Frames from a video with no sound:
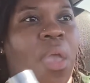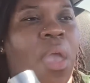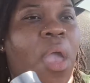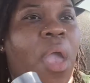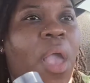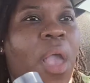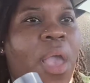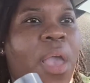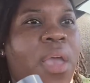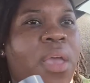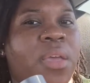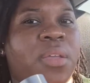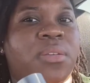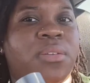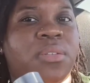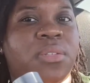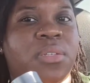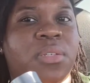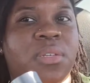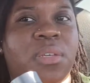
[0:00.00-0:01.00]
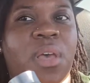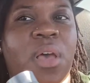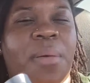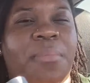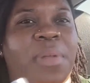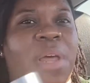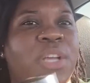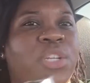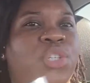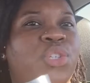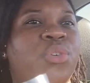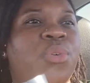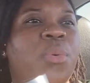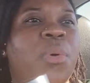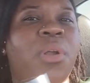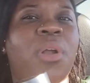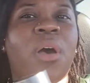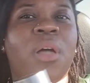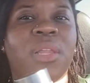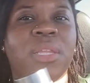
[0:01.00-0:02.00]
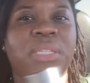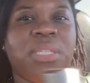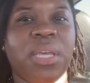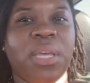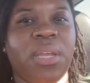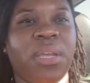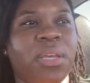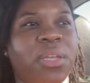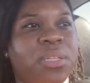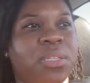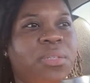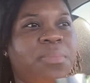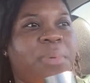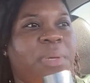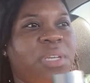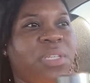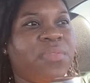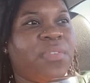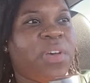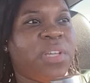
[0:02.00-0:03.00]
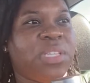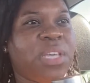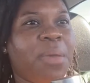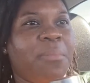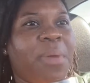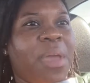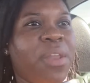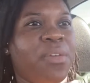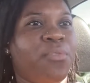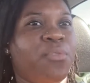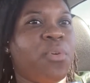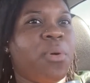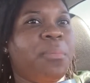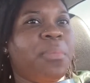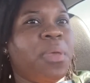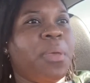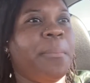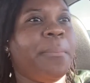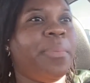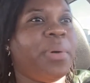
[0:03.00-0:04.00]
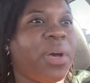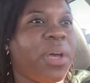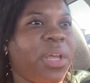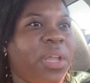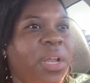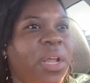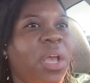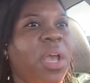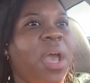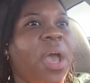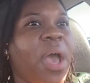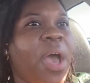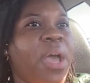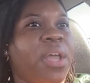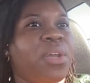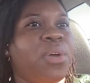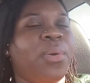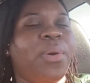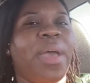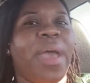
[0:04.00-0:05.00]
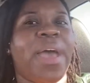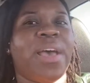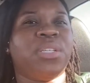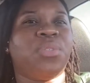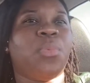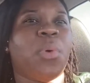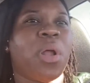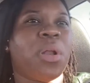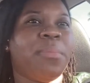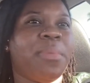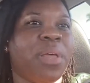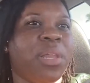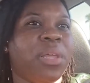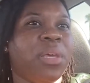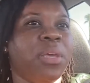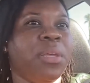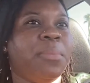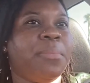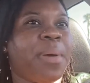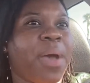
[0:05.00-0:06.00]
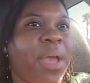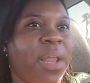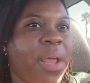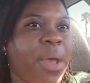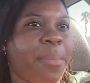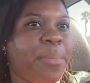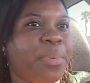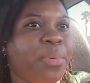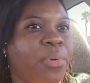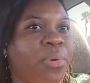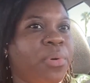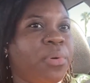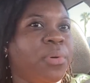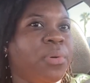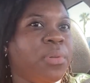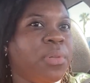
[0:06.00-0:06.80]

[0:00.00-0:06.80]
and I'm not sure what all is in it because Vontae made it for me, but I know it has watermelon, pineapple,